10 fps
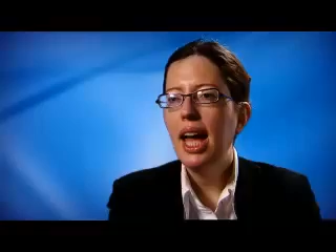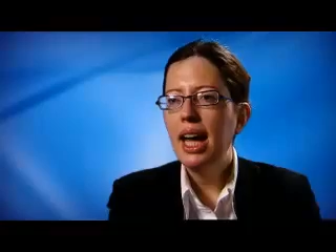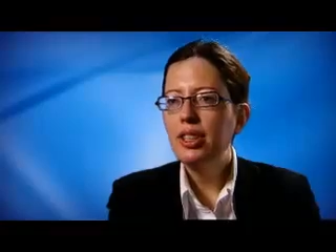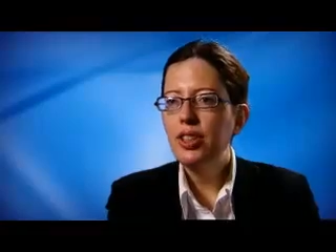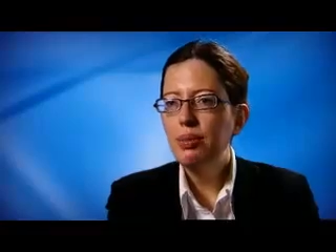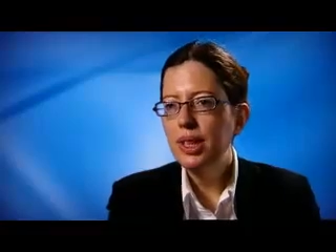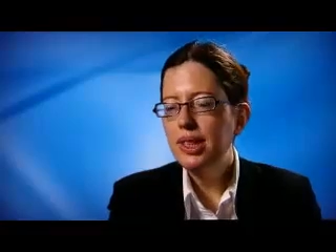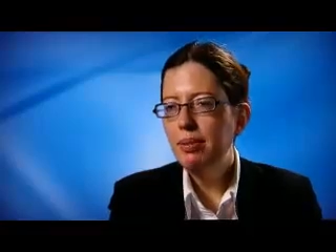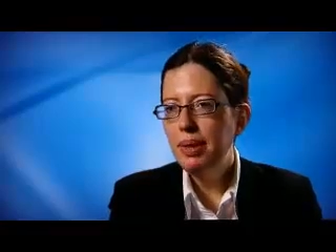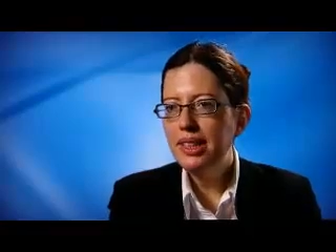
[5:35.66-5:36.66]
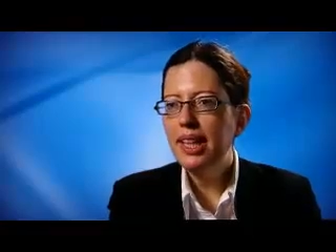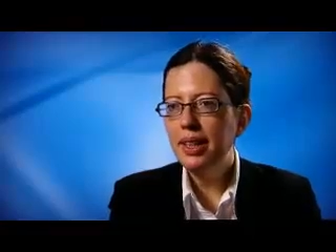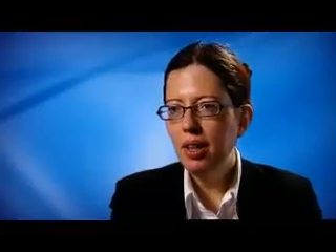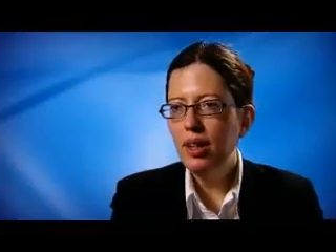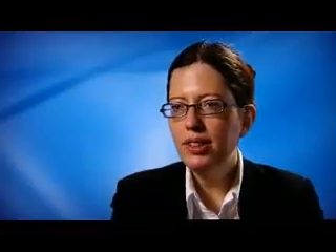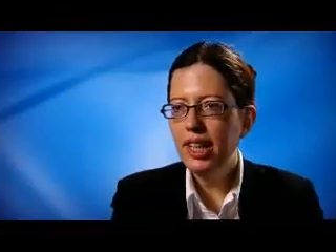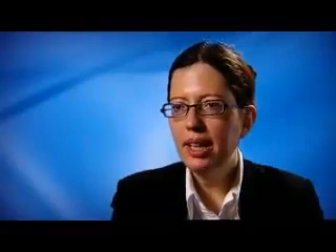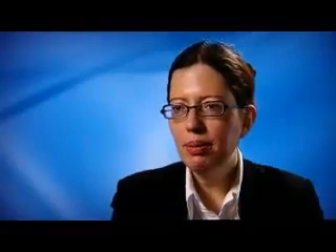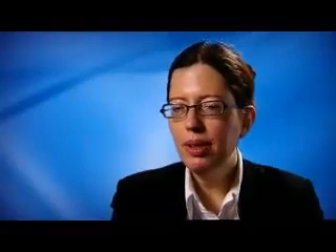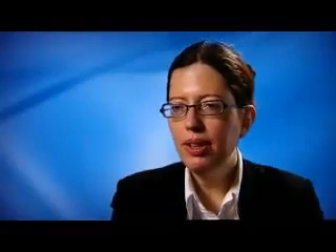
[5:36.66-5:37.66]
and she wants to maintain
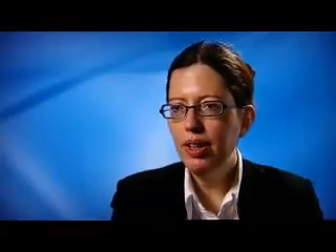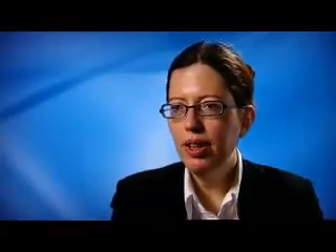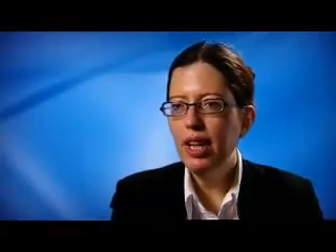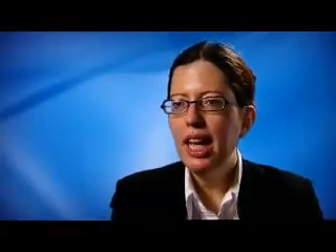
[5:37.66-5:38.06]
contact with her.